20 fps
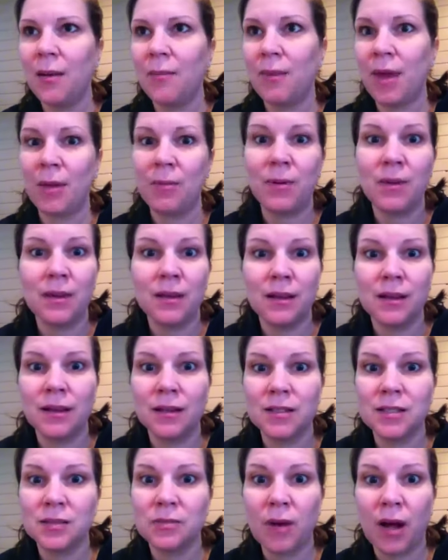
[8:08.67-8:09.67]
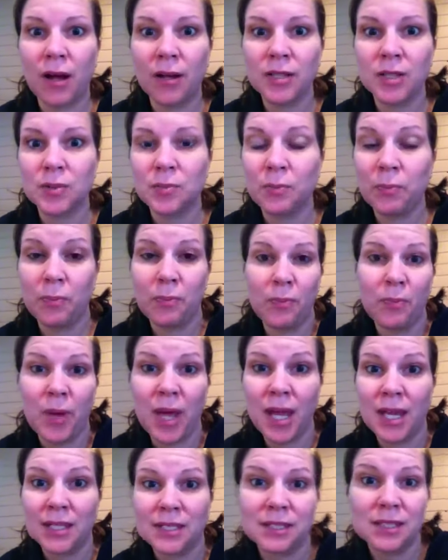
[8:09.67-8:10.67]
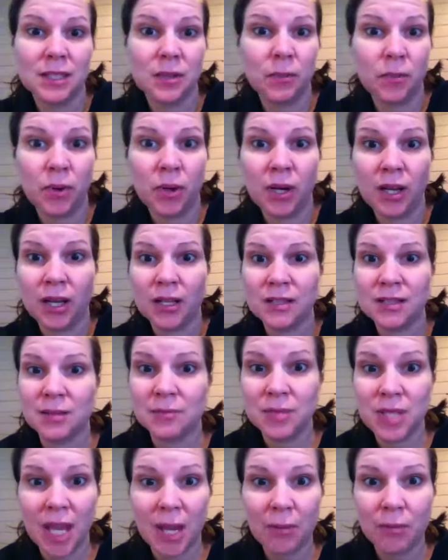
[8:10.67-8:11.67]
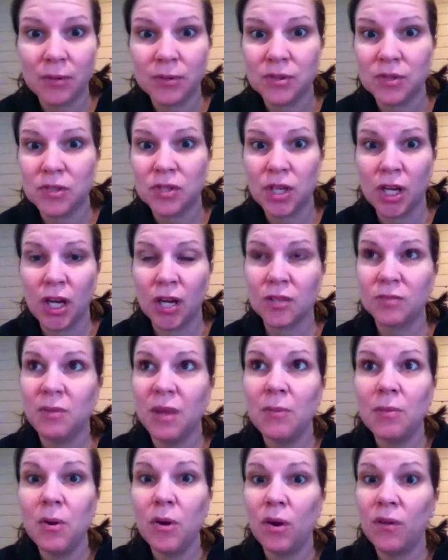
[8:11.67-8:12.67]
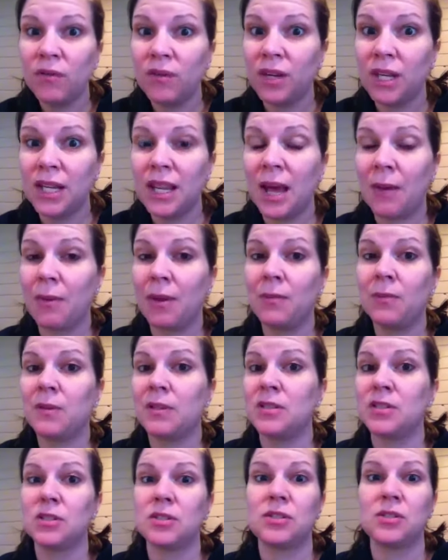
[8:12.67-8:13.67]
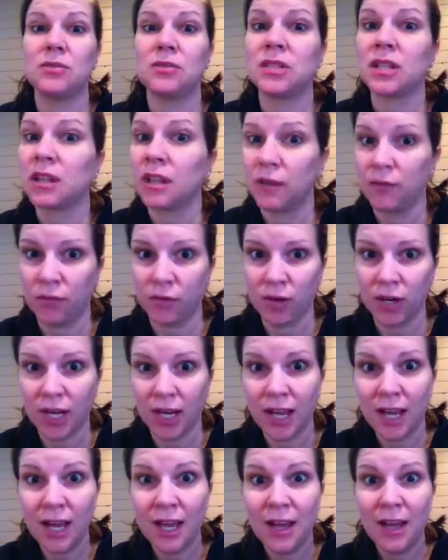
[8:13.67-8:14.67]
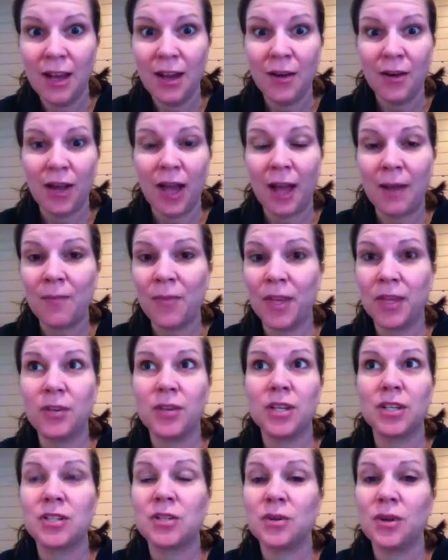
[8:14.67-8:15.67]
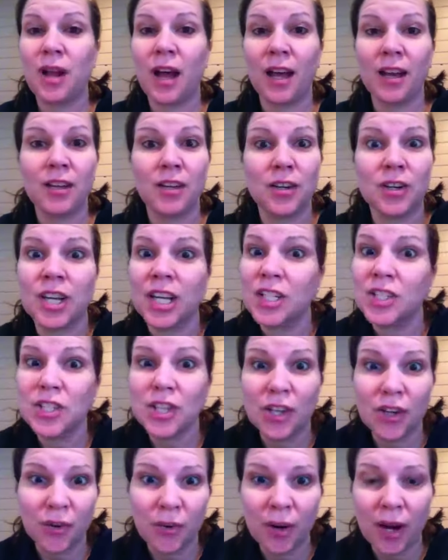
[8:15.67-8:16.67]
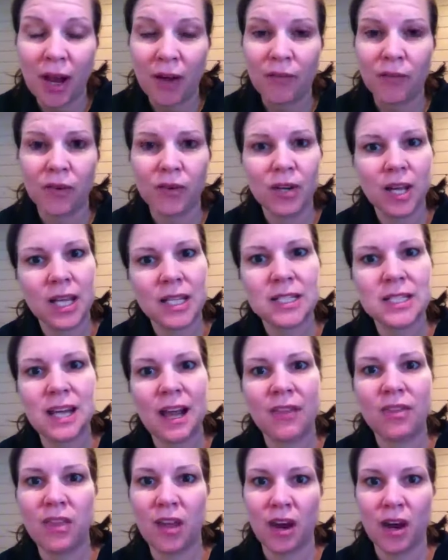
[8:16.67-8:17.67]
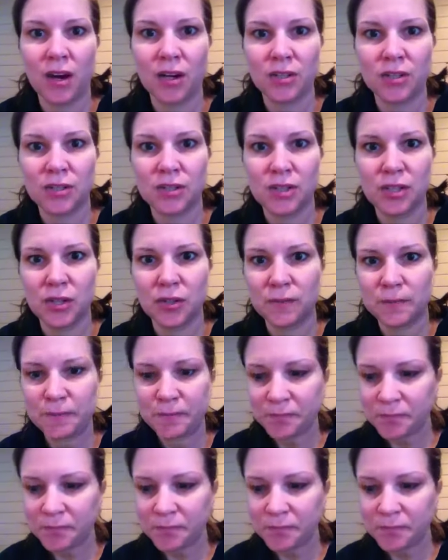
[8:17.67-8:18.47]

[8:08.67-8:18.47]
maybe a small space to put in some tables and chairs. Maybe you don't even need that. Maybe you just do delivery. Okay, and you can do it out of your kitchen or whatever. Okay, it's not that hard to do.